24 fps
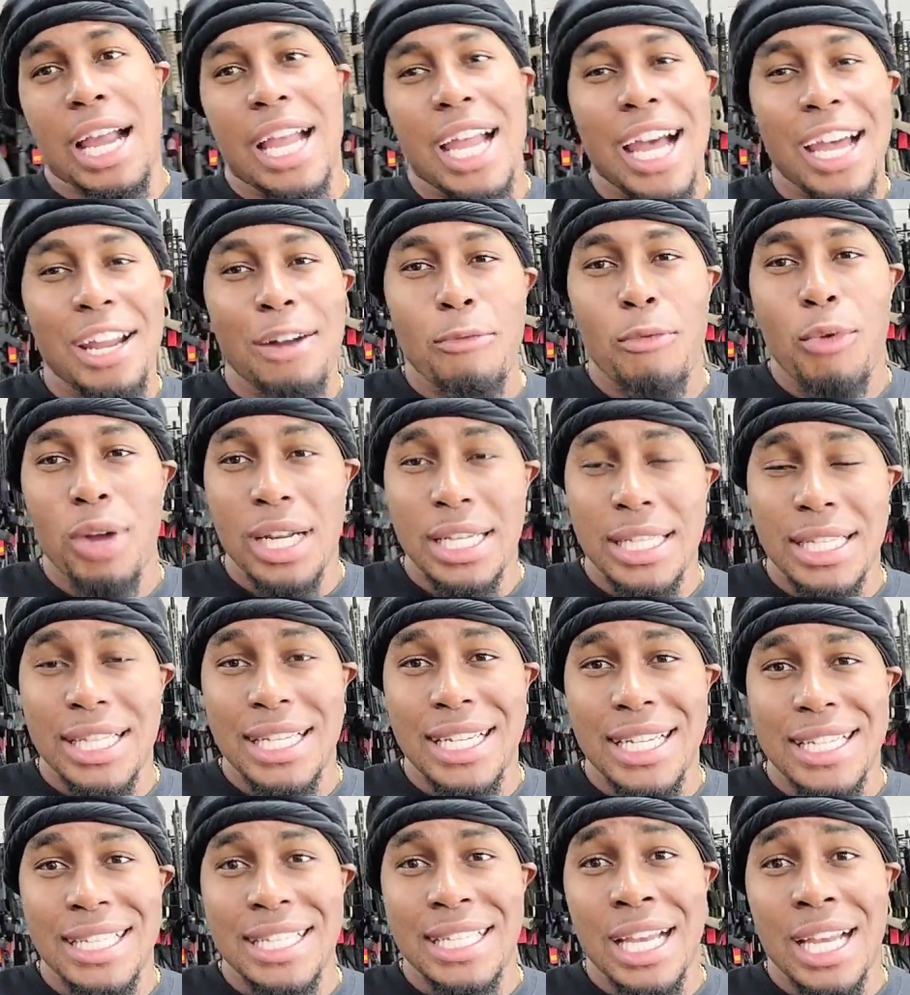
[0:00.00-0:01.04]
I kind of wanted
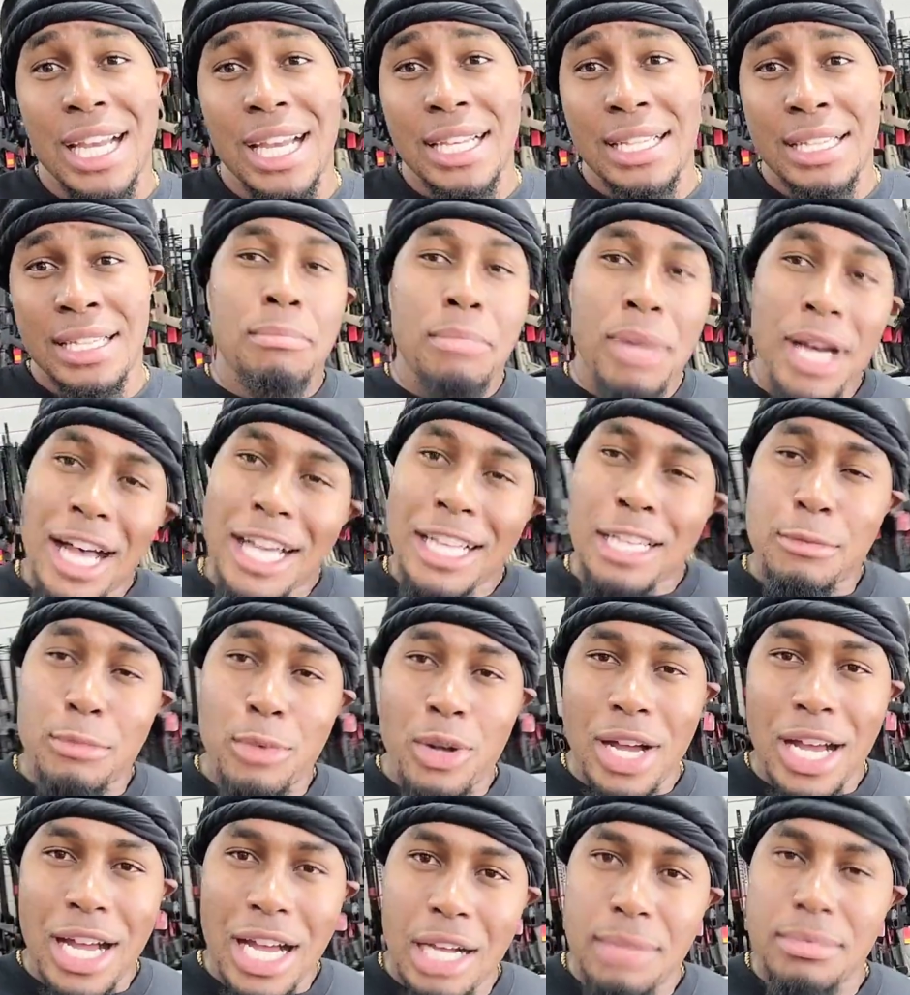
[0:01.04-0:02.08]
to discuss some
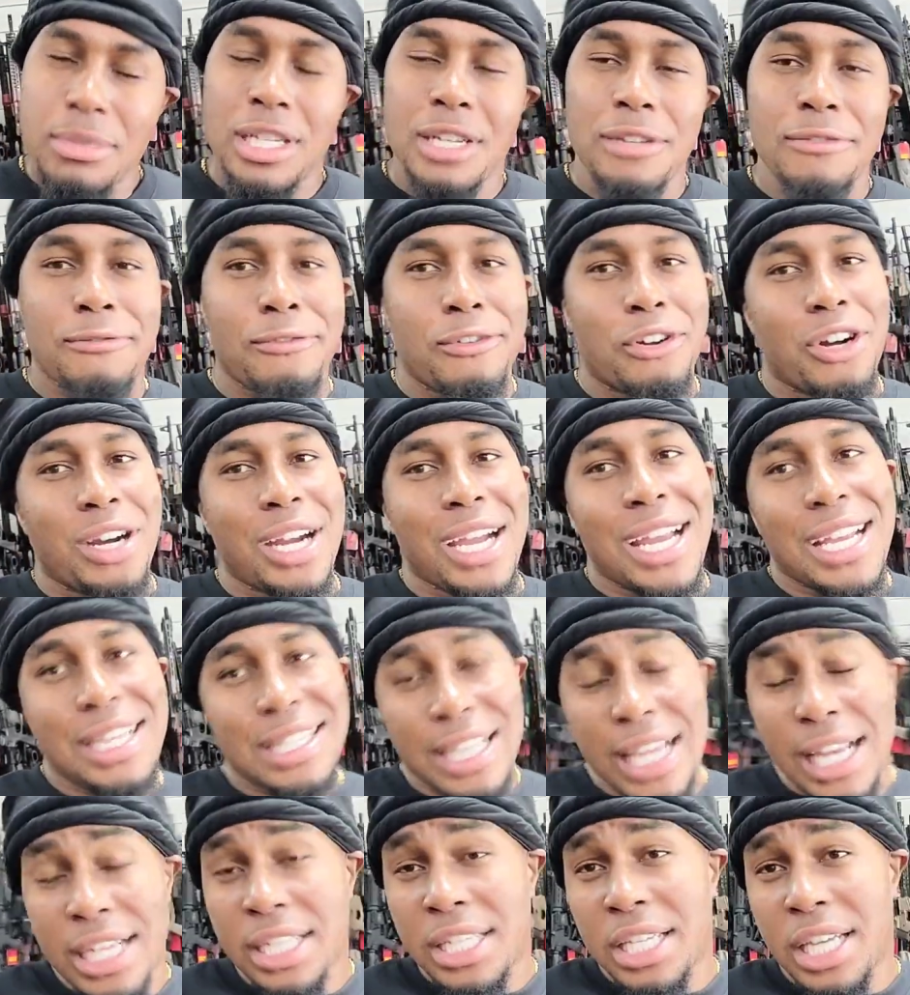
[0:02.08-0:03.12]
possible options for
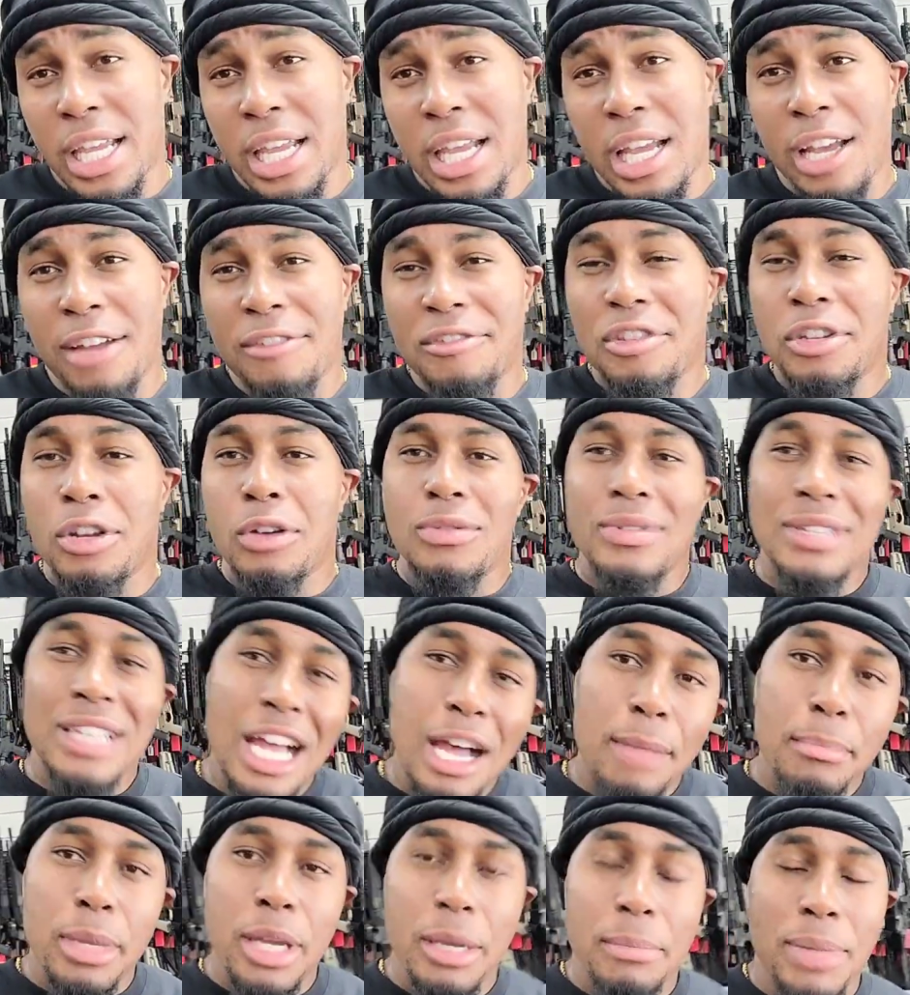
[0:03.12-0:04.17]
SHTF, you know,
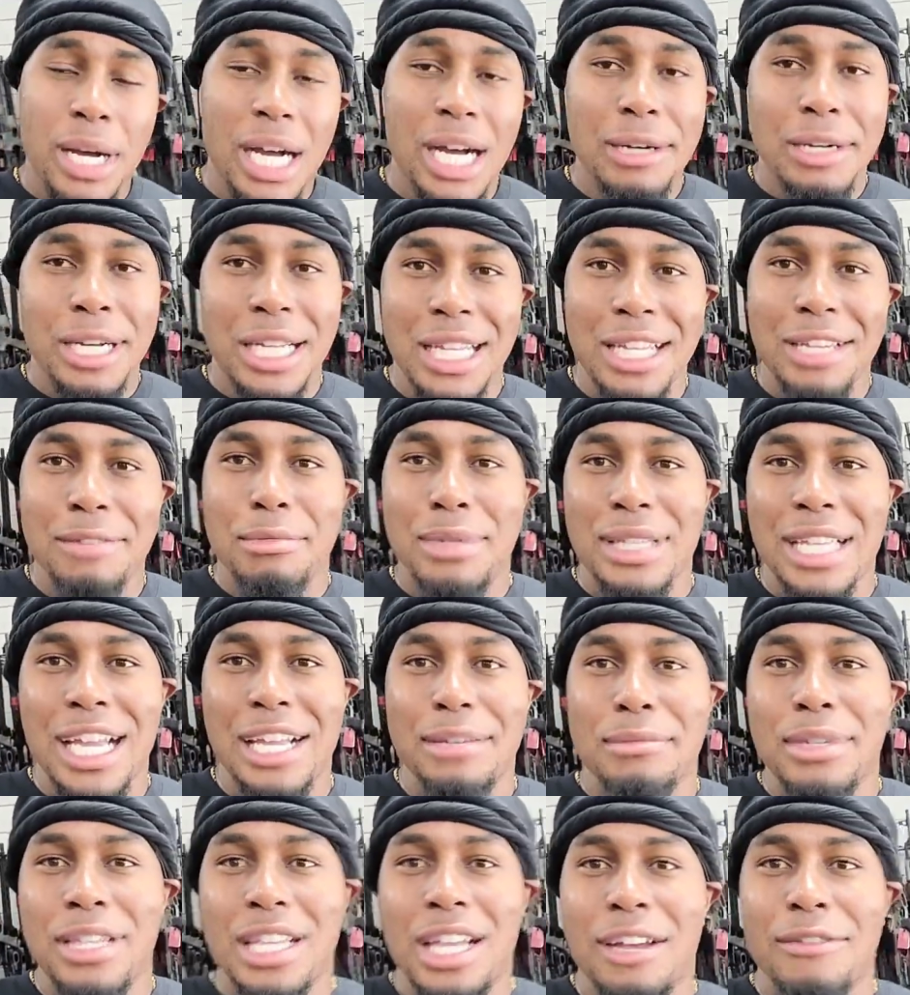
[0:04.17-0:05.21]
zombie apocalypse
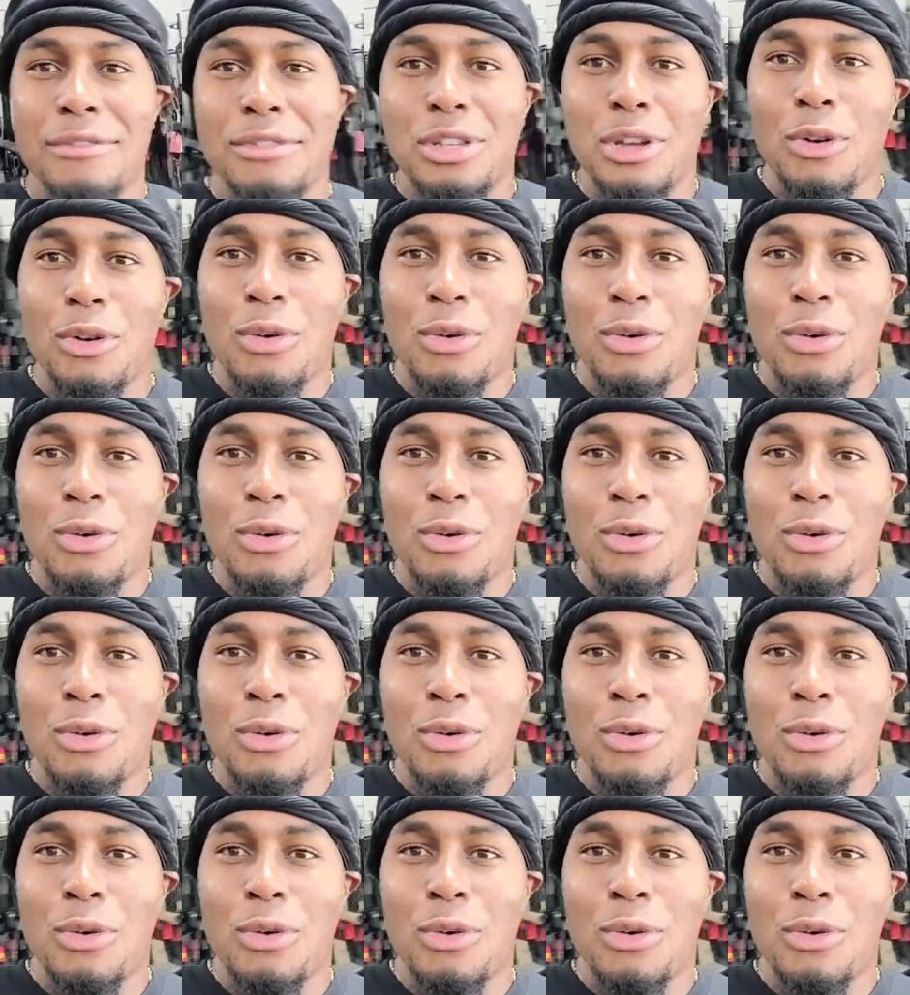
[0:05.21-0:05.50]
type stuff.